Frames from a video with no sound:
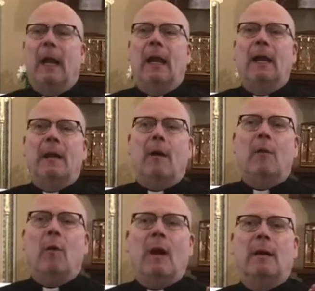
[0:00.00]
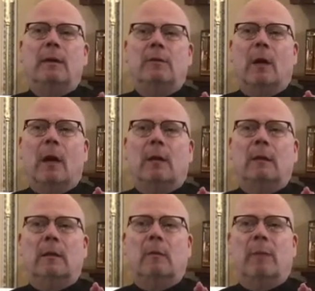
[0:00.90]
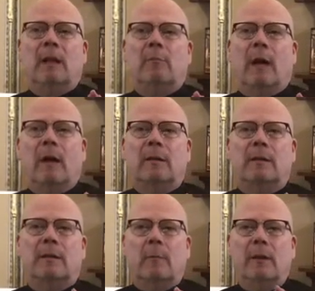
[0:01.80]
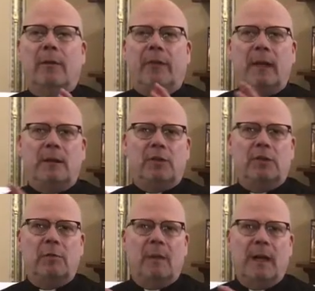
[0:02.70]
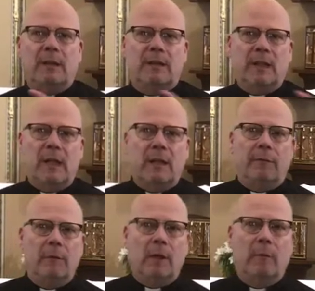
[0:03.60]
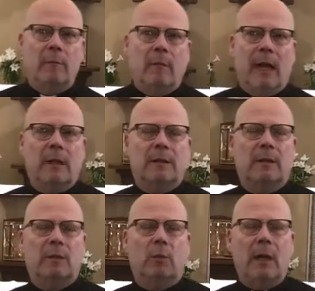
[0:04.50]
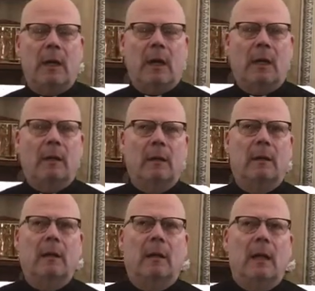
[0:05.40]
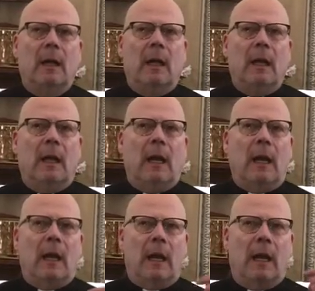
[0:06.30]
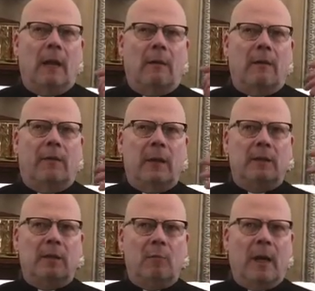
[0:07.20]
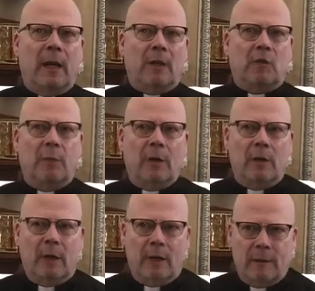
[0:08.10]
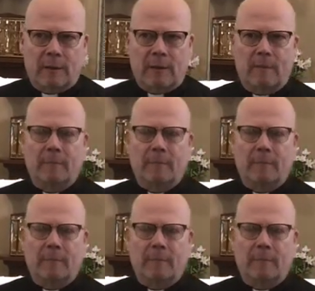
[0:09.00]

And now I wanted to talk a little bit about some of the things that you might see if you come to Mass this weekend and things that you might experience.